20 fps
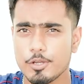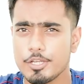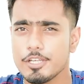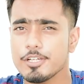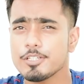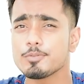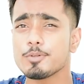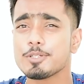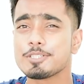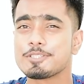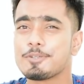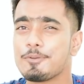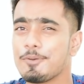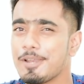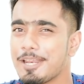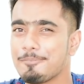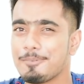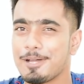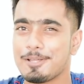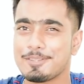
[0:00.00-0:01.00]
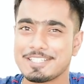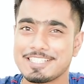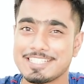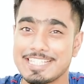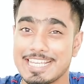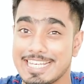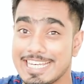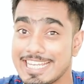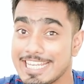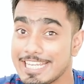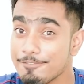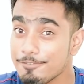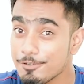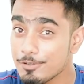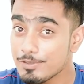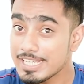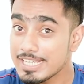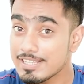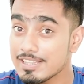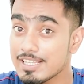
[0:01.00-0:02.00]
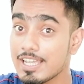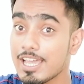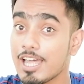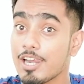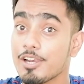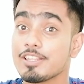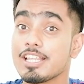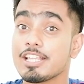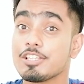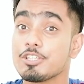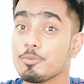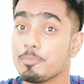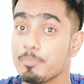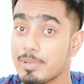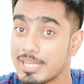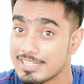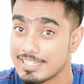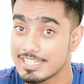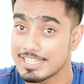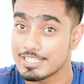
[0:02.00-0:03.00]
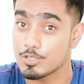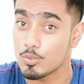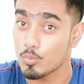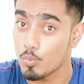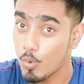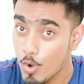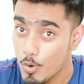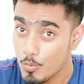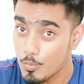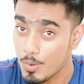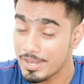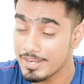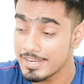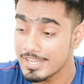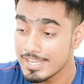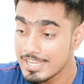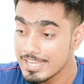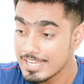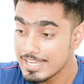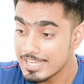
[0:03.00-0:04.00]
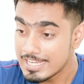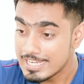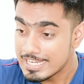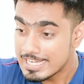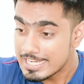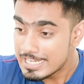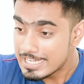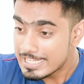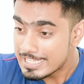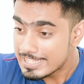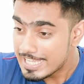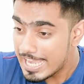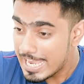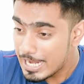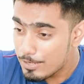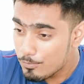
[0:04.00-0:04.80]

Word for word: Now here's what's great about this technique. If you think the color that you picked is a wrong one, the